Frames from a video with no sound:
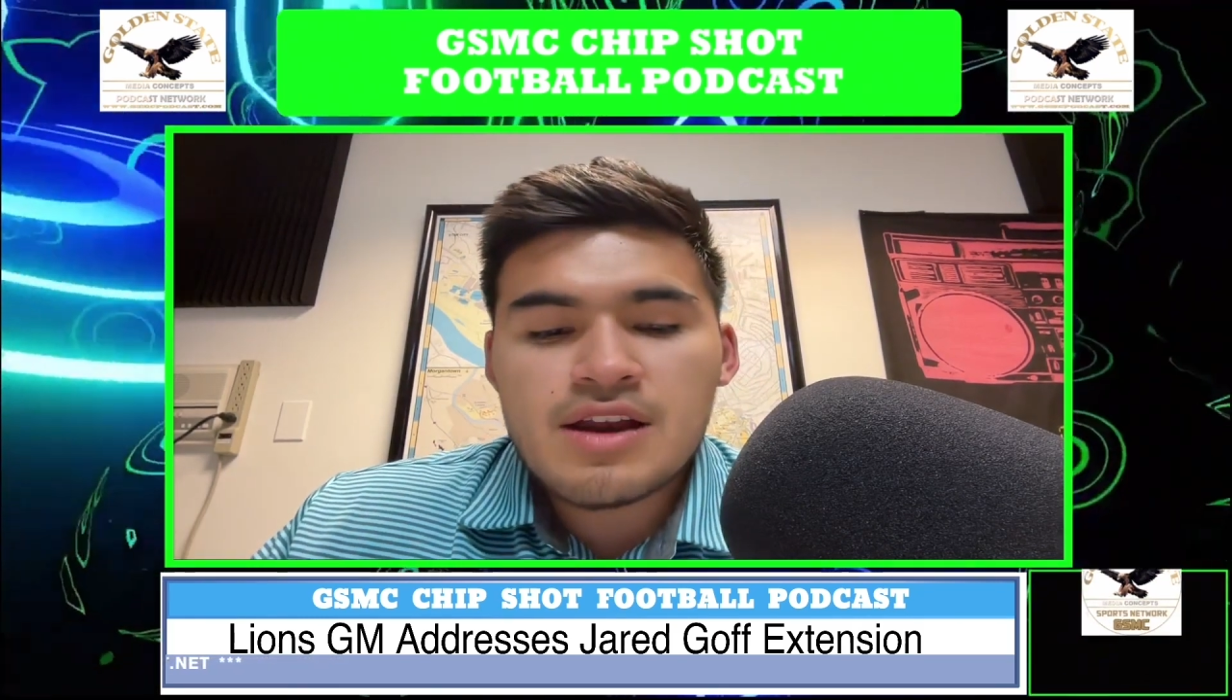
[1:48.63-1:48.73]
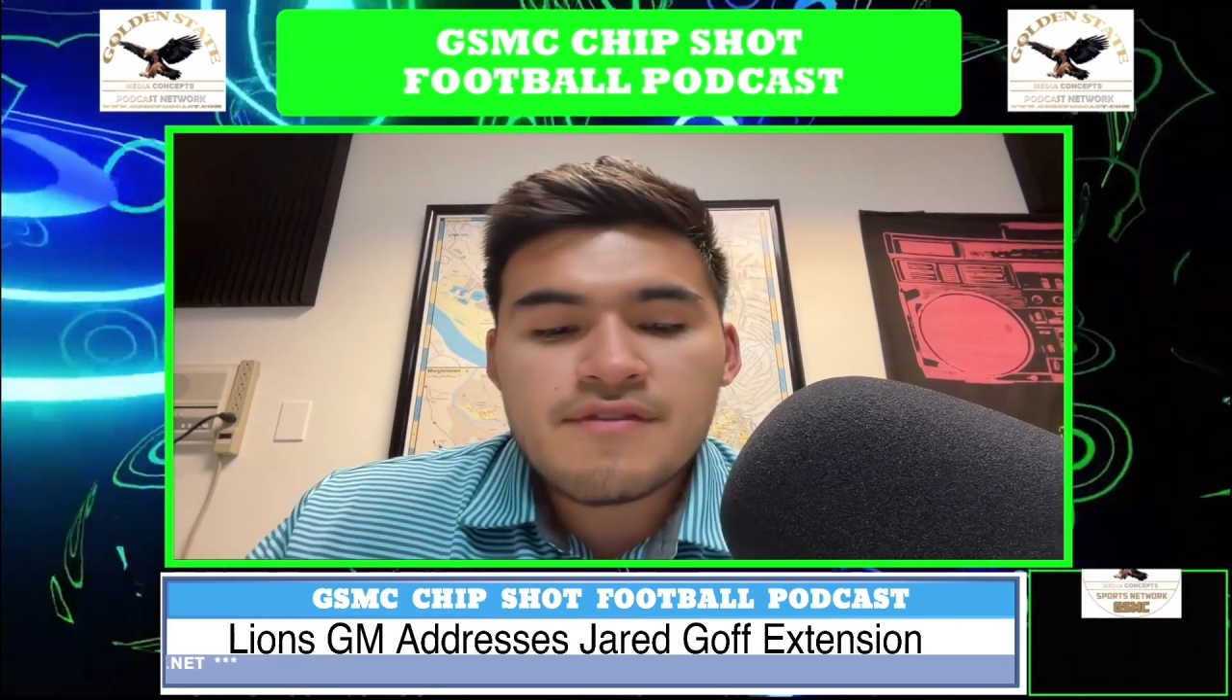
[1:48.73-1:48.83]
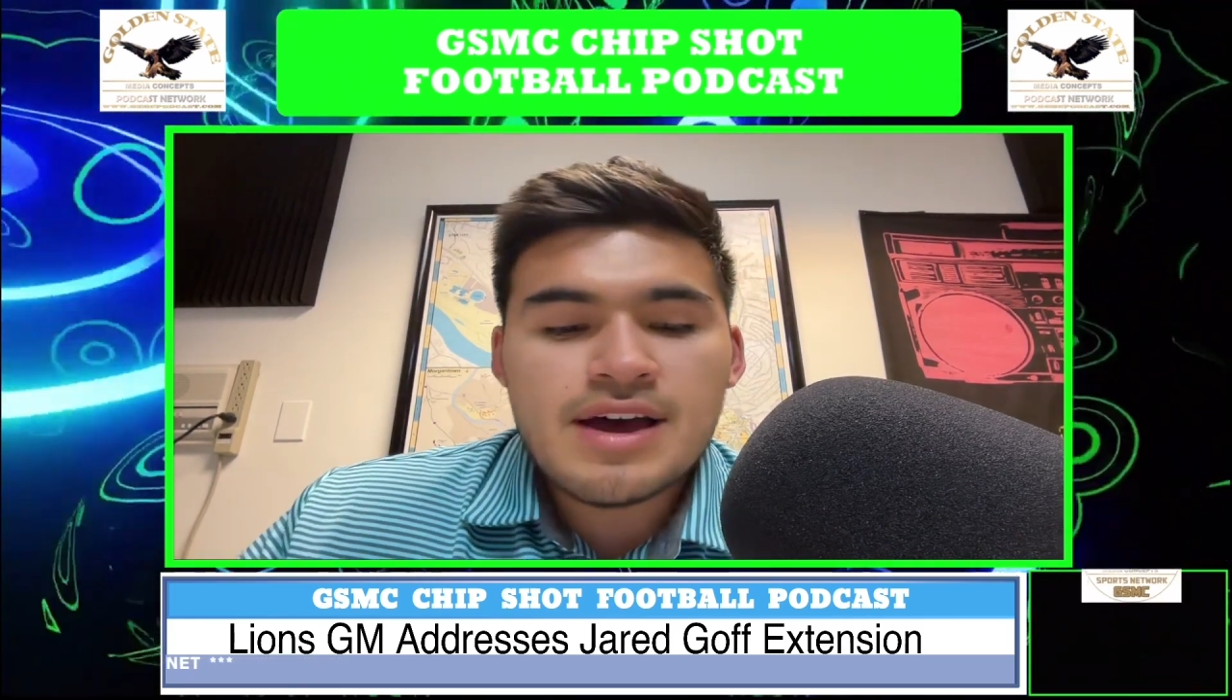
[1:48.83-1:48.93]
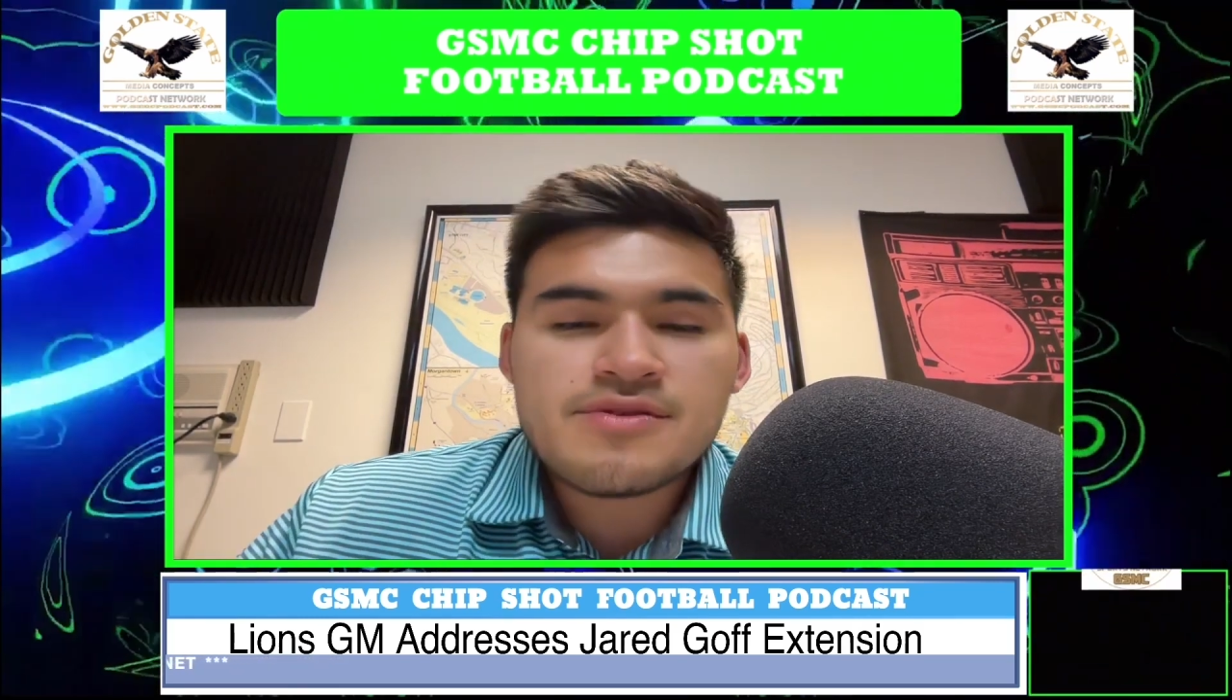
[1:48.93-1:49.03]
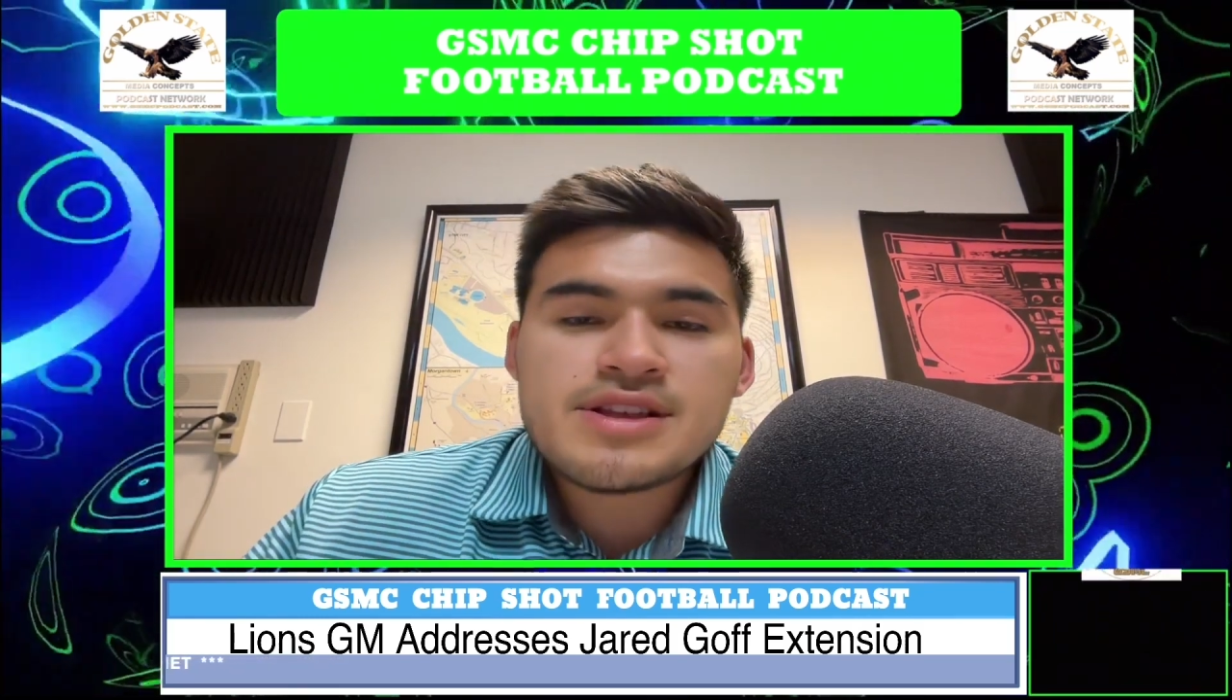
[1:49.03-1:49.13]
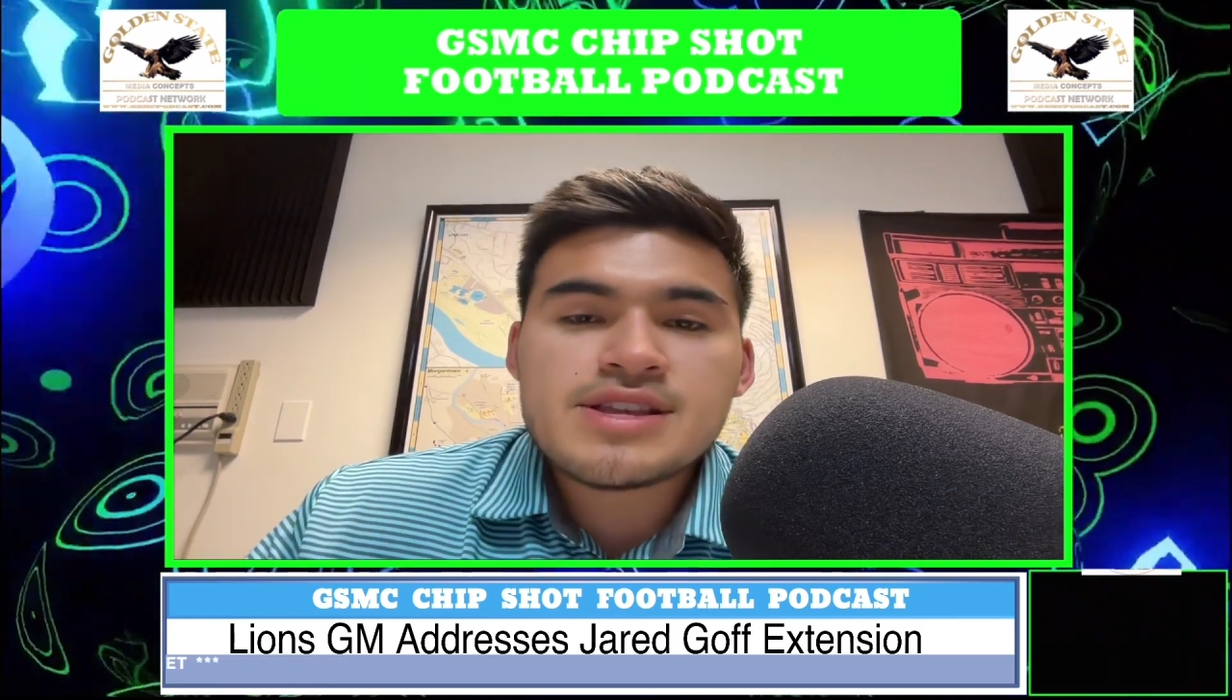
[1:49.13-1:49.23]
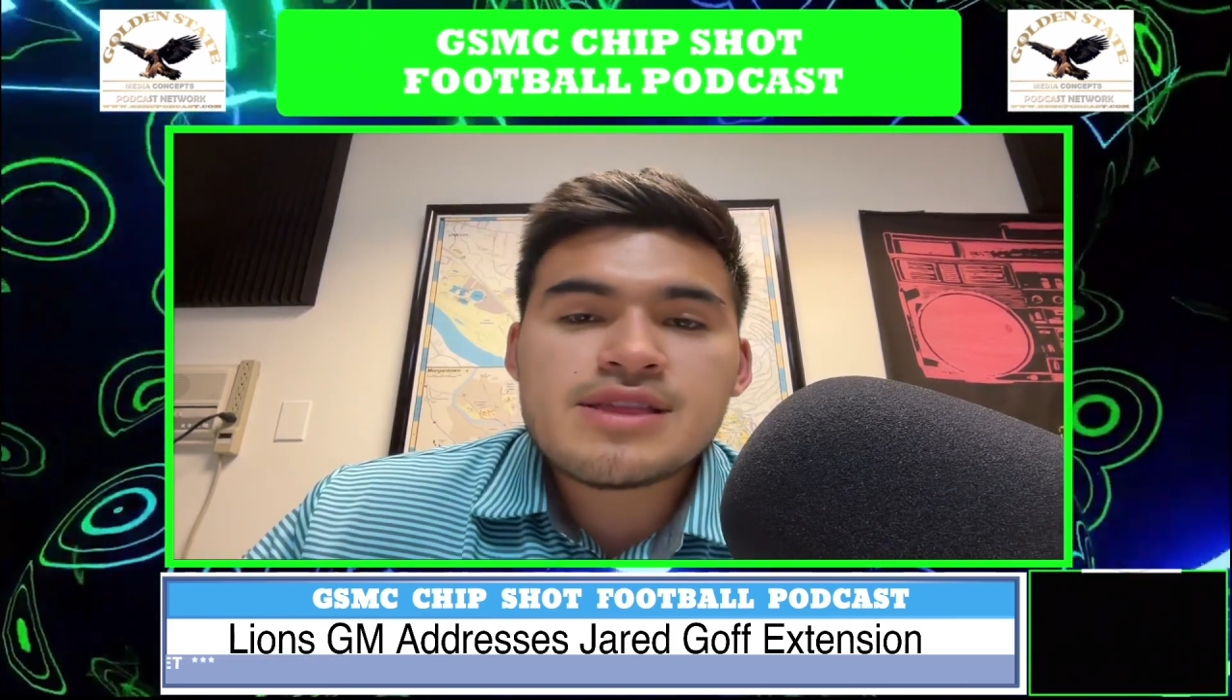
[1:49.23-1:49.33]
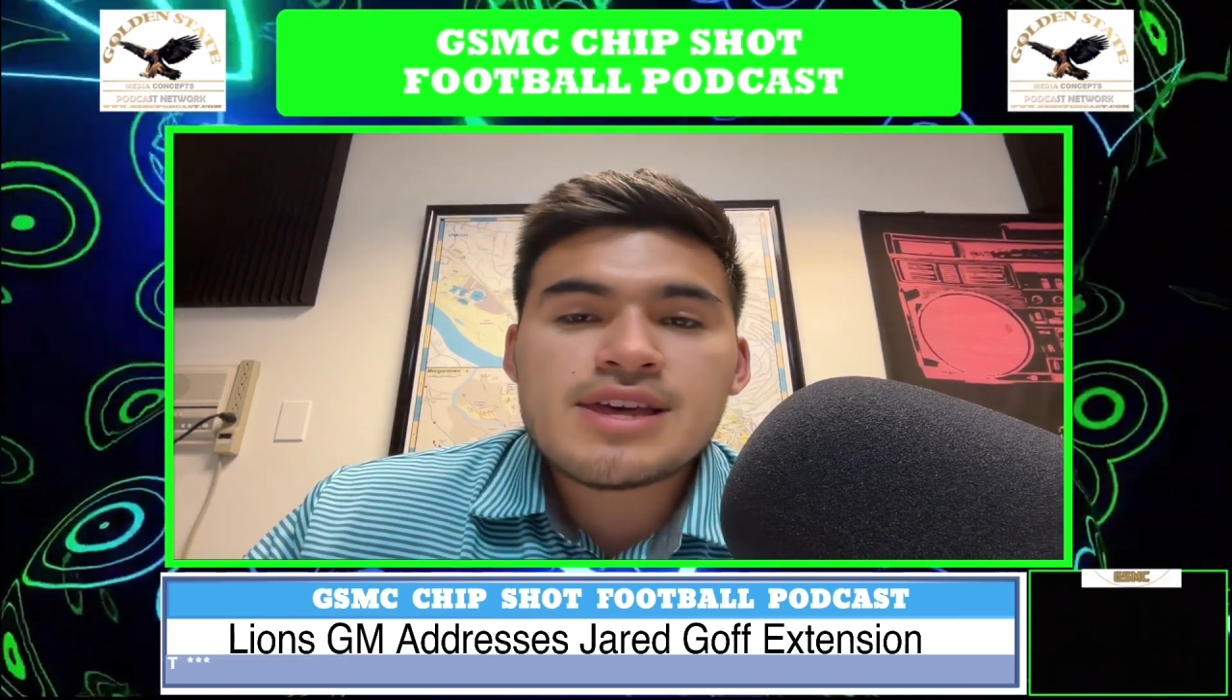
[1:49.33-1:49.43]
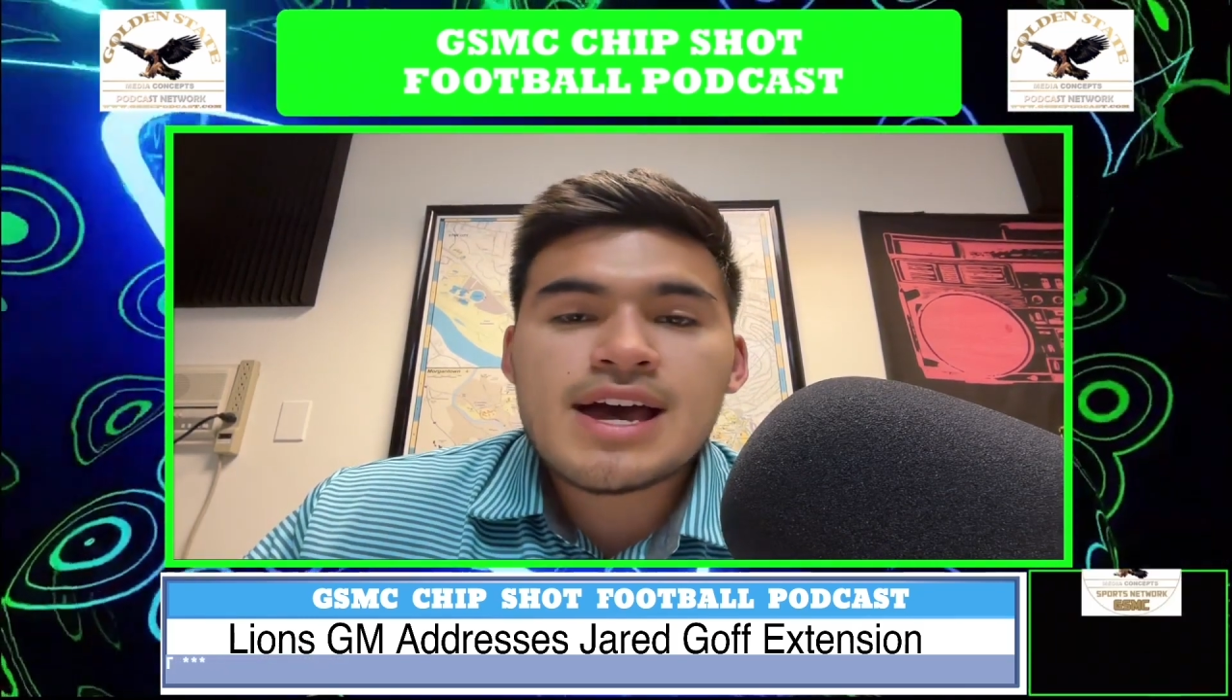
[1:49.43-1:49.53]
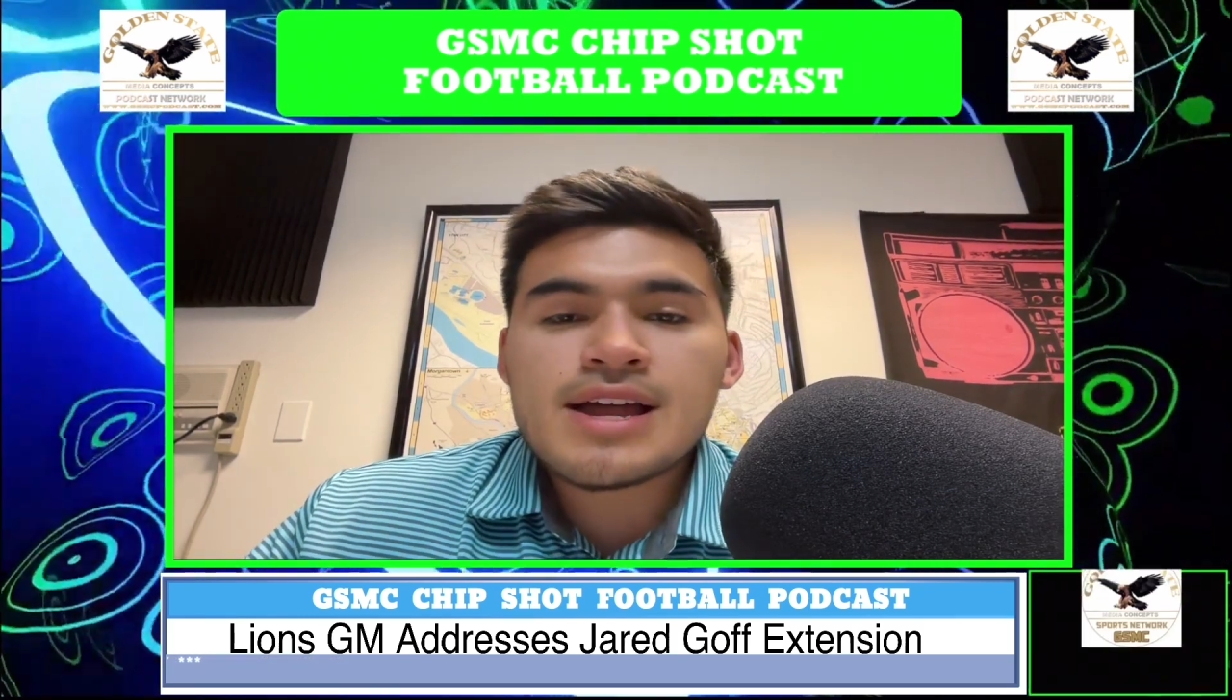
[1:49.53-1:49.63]
of how they
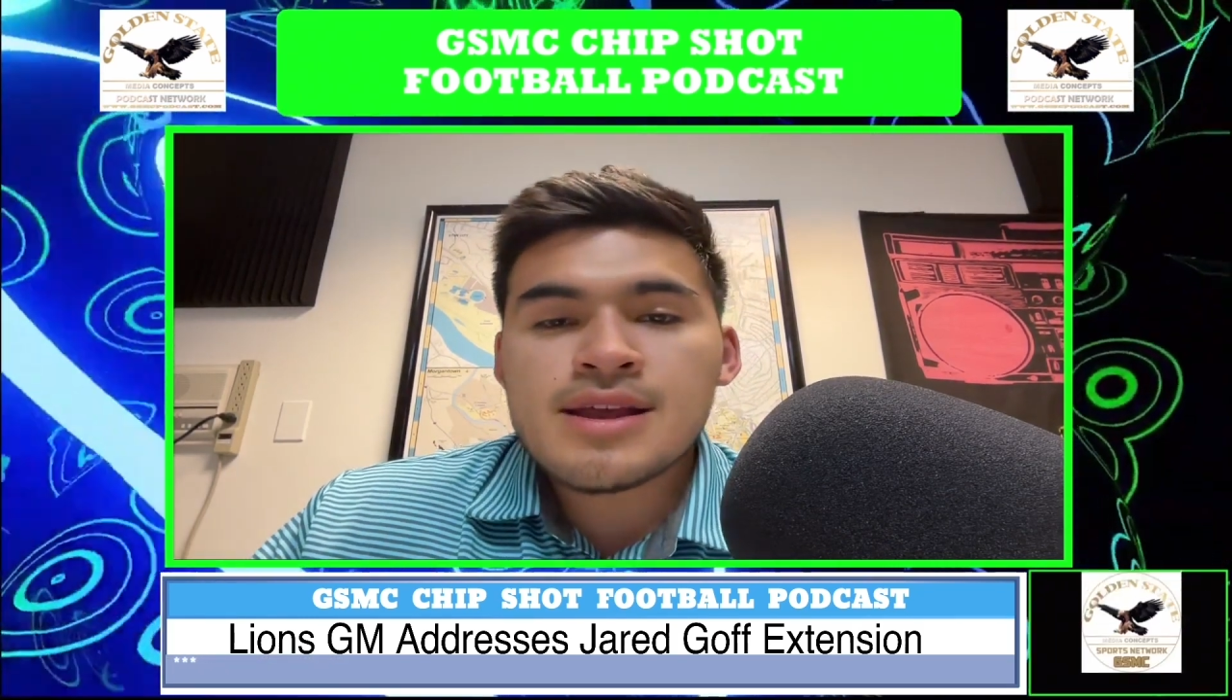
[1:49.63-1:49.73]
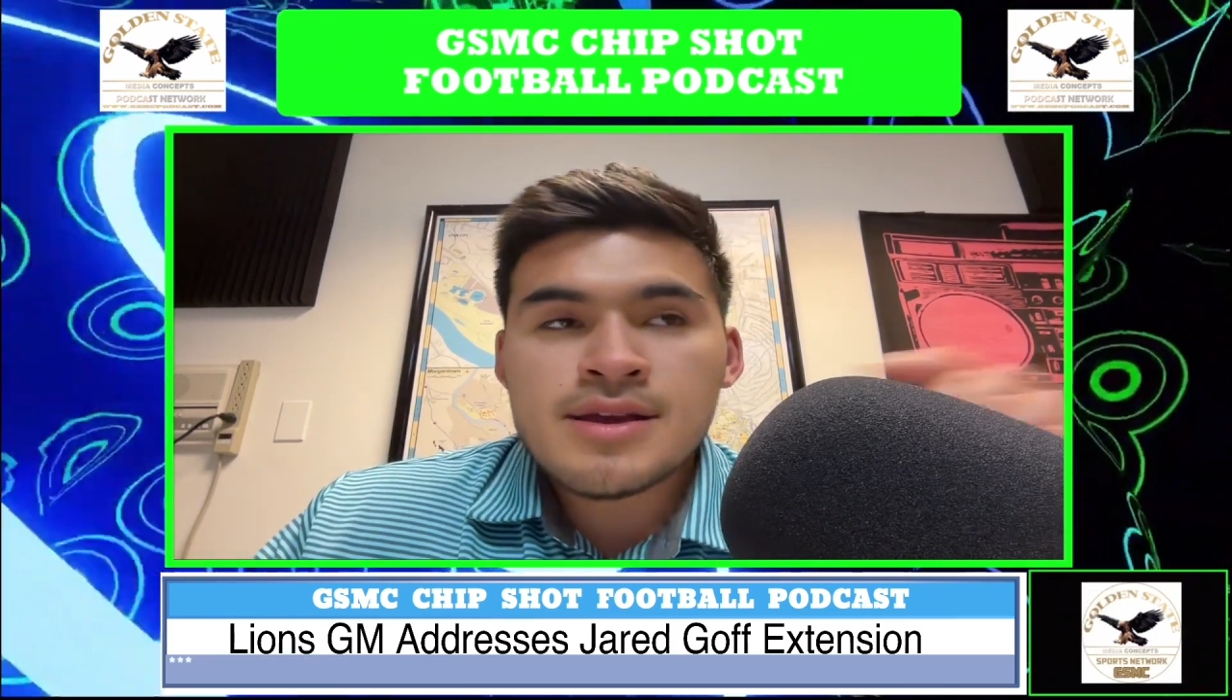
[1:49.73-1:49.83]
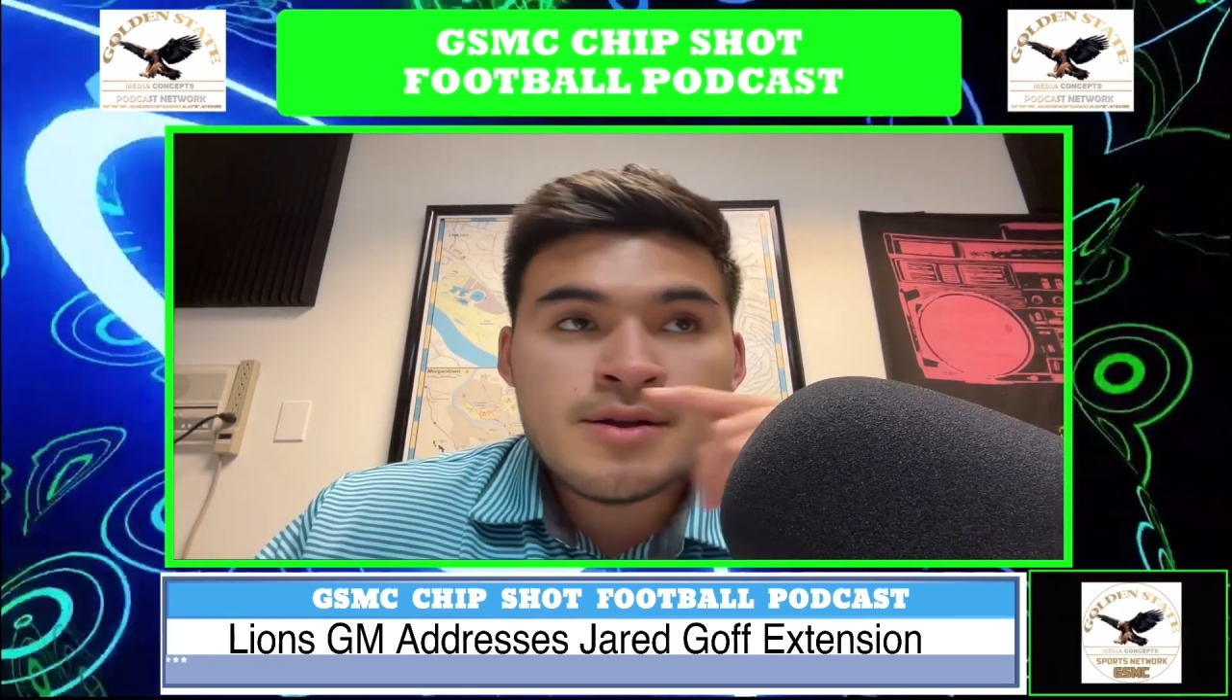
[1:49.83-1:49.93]
did that.